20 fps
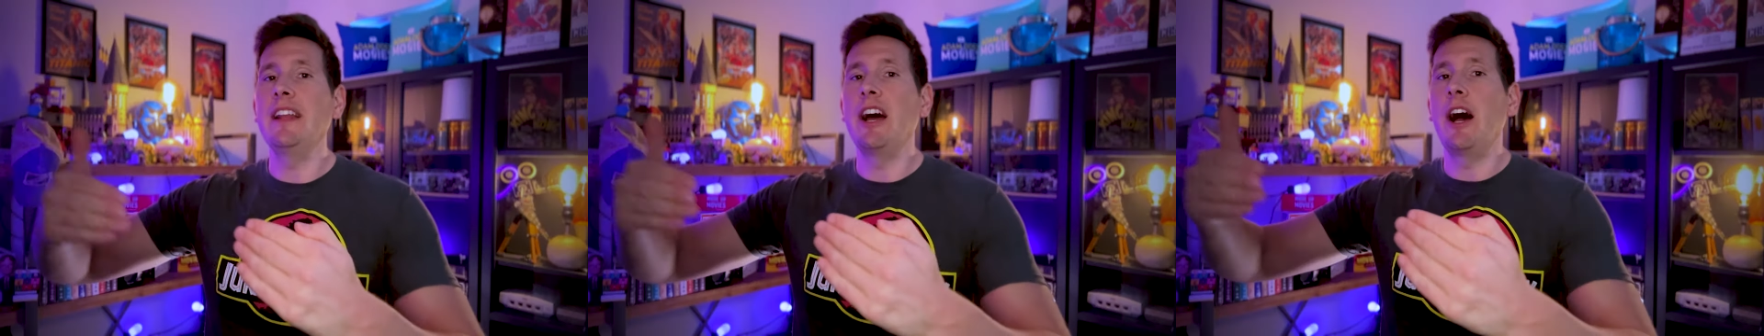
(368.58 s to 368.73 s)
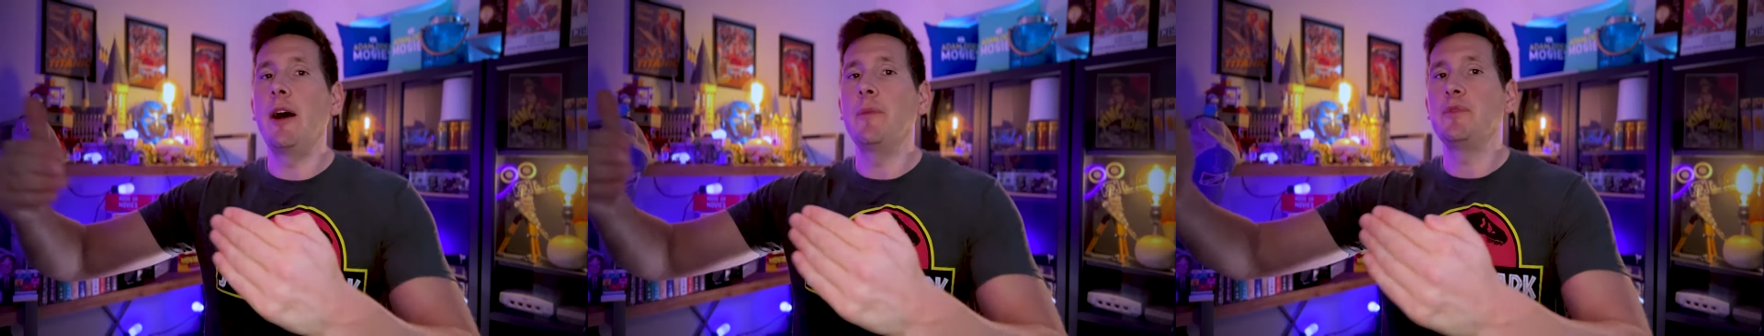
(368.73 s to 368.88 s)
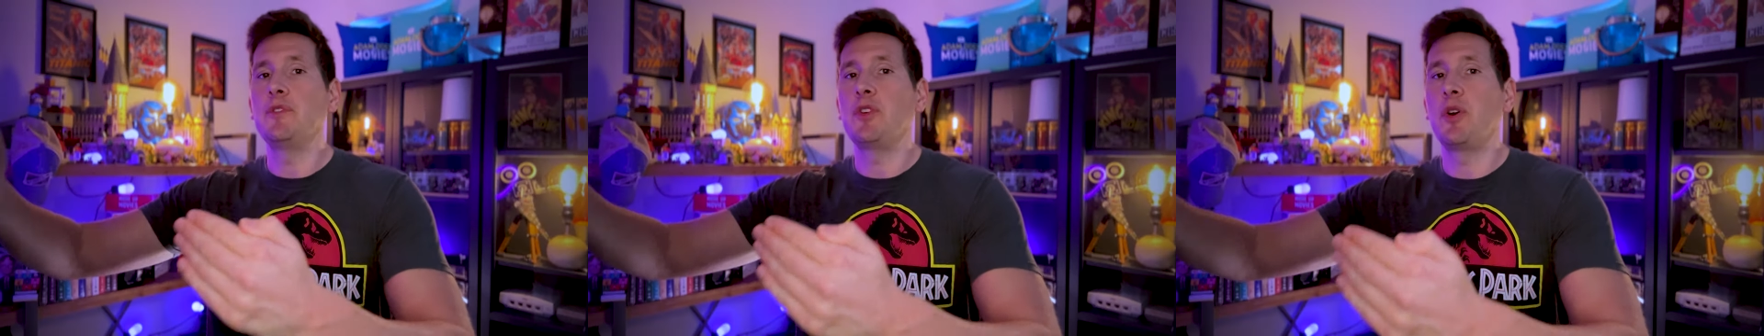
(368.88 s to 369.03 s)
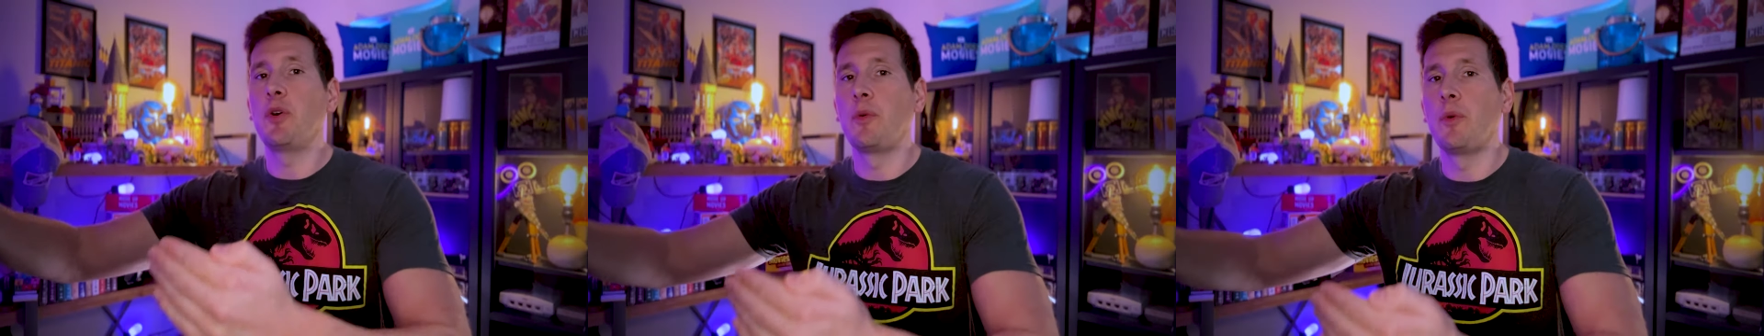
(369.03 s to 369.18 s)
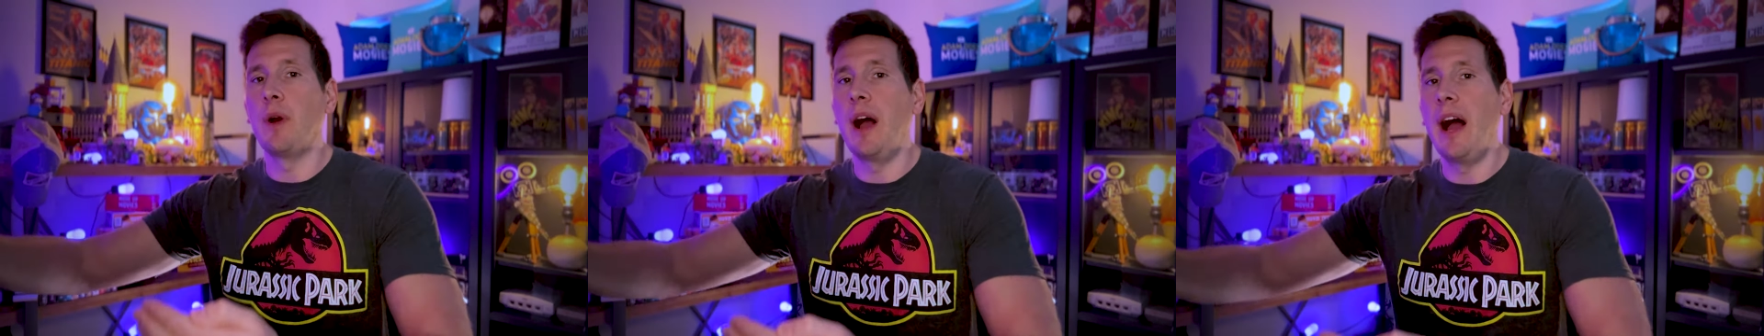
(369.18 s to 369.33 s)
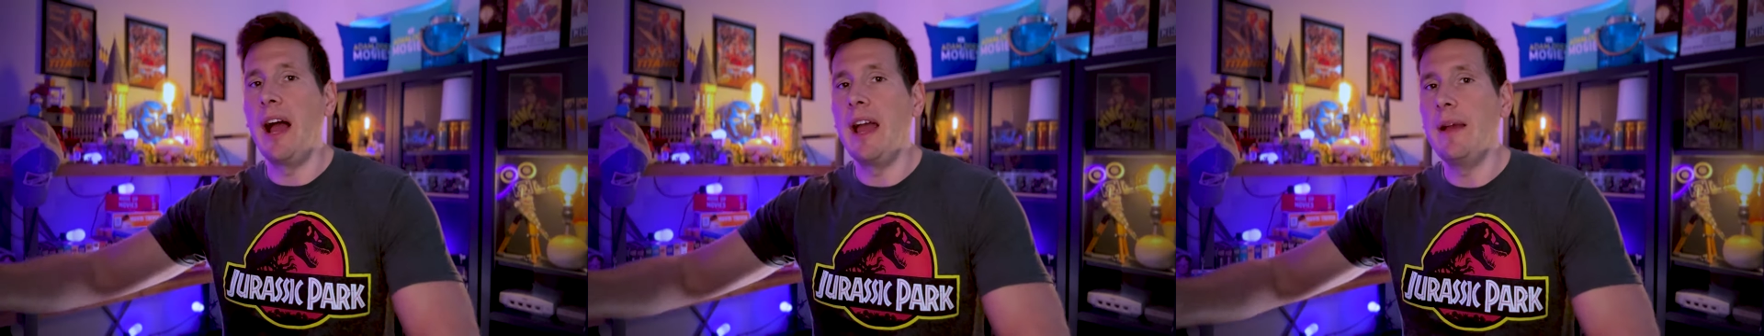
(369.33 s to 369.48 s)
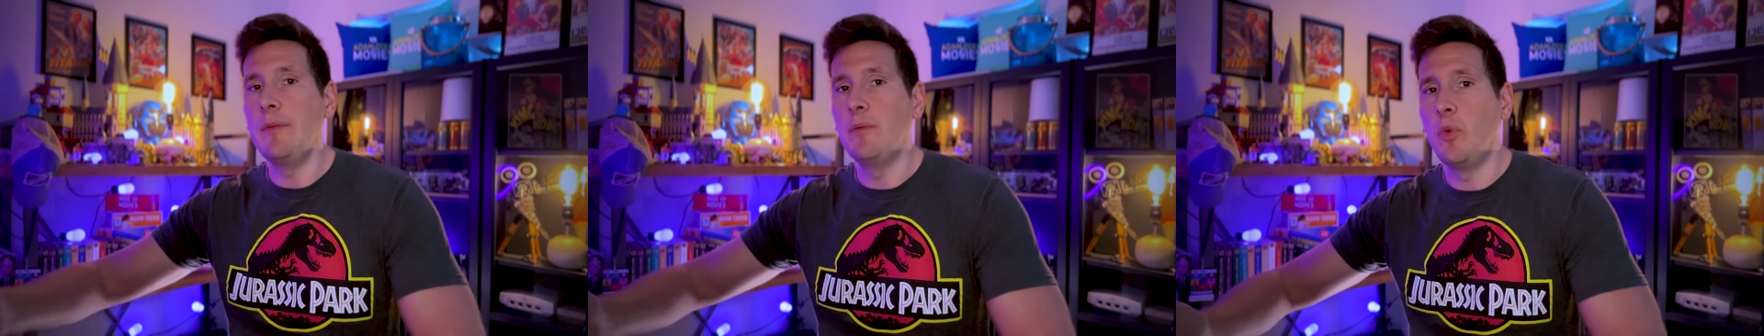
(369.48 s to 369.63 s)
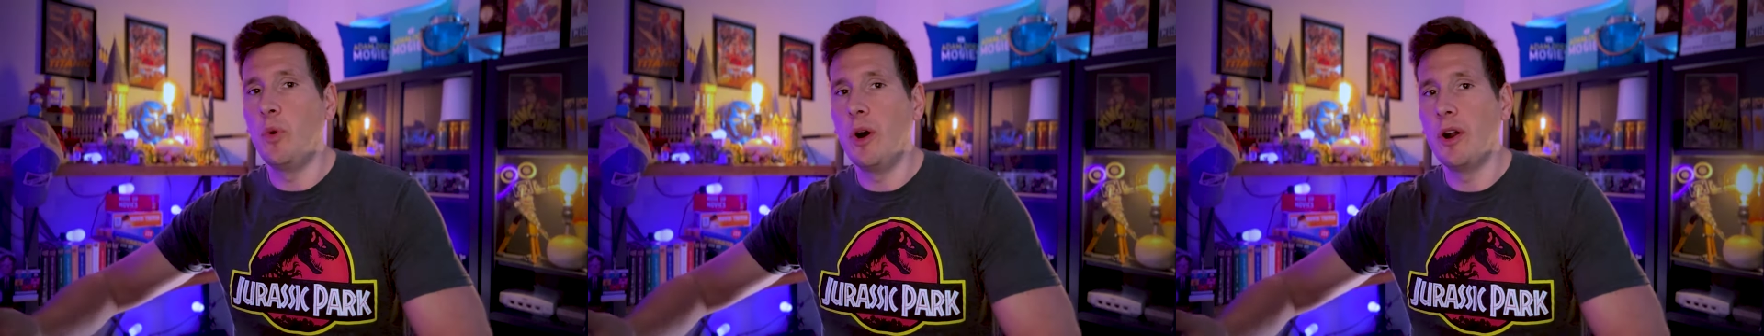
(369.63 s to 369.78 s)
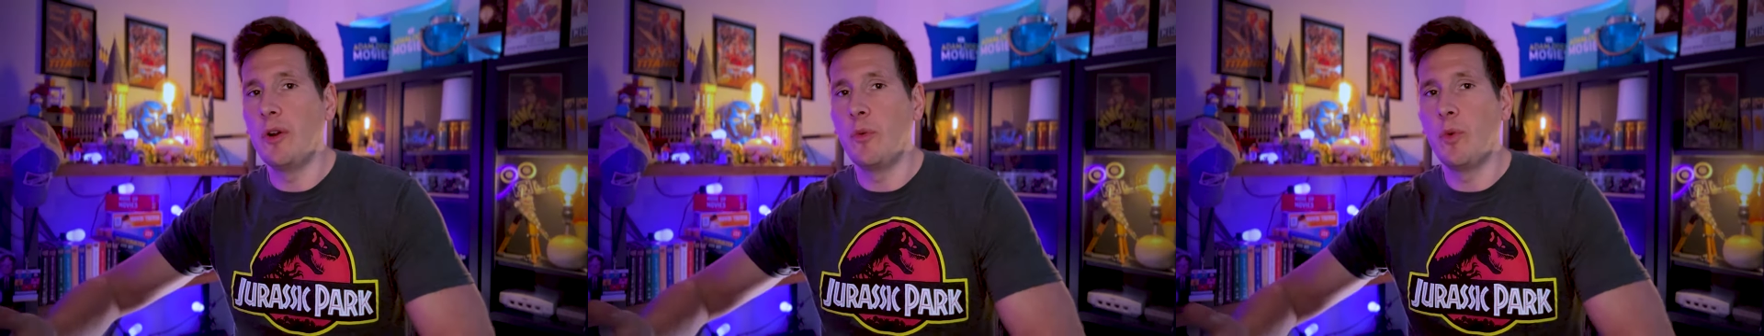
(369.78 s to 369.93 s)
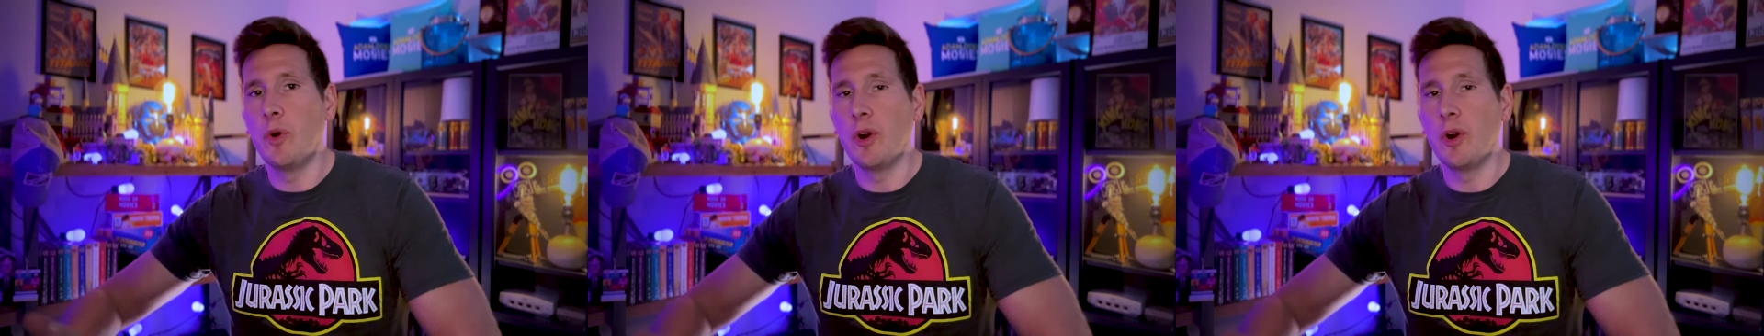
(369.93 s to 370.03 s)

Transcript: up to rhyme one